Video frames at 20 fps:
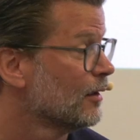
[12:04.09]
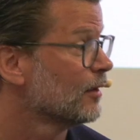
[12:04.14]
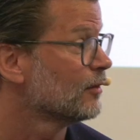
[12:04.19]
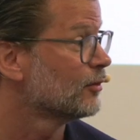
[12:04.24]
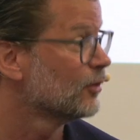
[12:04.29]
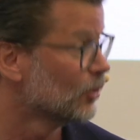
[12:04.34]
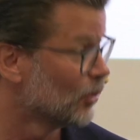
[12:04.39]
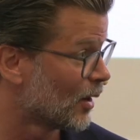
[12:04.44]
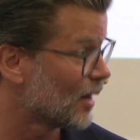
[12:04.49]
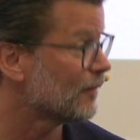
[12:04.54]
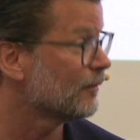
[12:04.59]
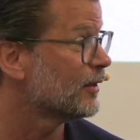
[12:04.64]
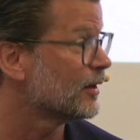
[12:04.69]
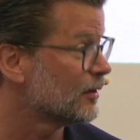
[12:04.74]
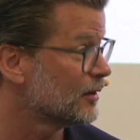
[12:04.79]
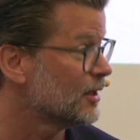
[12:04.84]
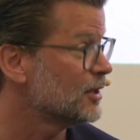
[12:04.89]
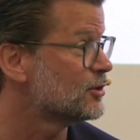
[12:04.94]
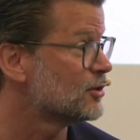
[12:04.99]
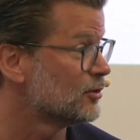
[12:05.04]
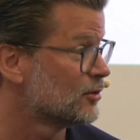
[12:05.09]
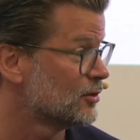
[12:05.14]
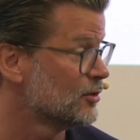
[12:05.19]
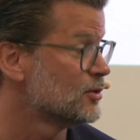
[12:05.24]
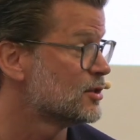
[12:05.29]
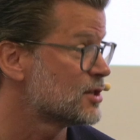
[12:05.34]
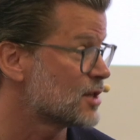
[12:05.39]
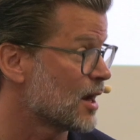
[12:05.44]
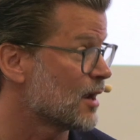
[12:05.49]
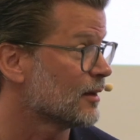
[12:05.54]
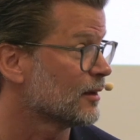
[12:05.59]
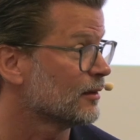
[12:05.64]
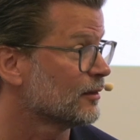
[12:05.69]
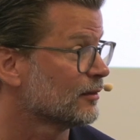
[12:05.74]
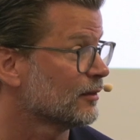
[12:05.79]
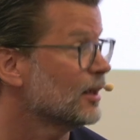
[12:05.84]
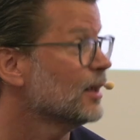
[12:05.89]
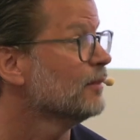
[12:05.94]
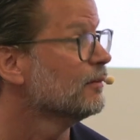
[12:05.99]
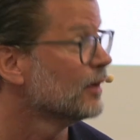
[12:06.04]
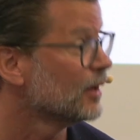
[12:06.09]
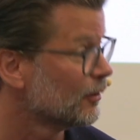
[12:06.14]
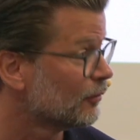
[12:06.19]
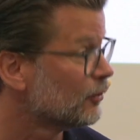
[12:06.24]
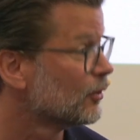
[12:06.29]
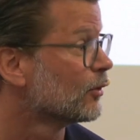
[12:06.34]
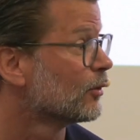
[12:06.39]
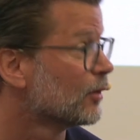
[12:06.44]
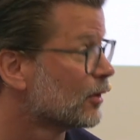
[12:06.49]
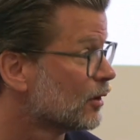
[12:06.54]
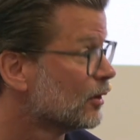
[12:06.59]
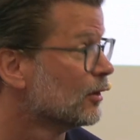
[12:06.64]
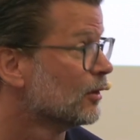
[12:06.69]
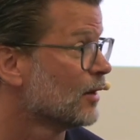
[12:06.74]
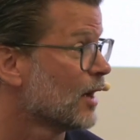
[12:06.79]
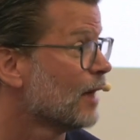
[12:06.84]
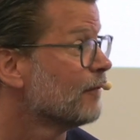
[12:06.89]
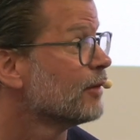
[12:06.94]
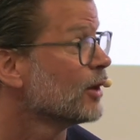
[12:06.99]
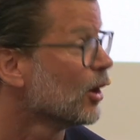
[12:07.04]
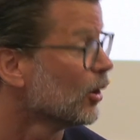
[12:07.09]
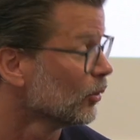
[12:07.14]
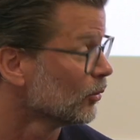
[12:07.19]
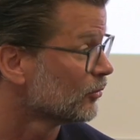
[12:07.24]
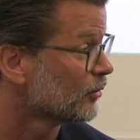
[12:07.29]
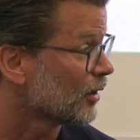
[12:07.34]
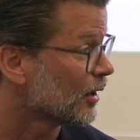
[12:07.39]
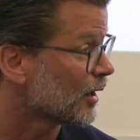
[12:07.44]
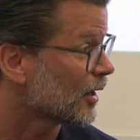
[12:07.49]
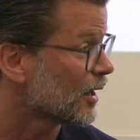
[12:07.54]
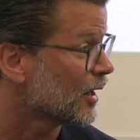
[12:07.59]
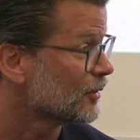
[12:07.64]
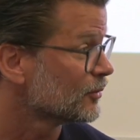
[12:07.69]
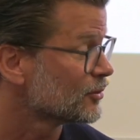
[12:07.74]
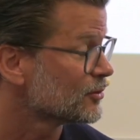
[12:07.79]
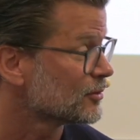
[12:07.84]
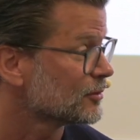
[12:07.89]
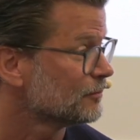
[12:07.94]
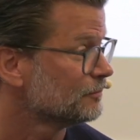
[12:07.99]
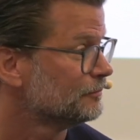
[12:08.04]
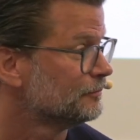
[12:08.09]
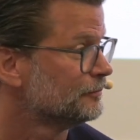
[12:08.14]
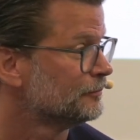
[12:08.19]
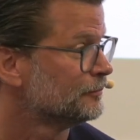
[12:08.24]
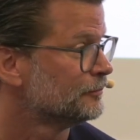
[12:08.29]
so who have their d 2 channels, even if you're uh, having wholesale accounts. Mm.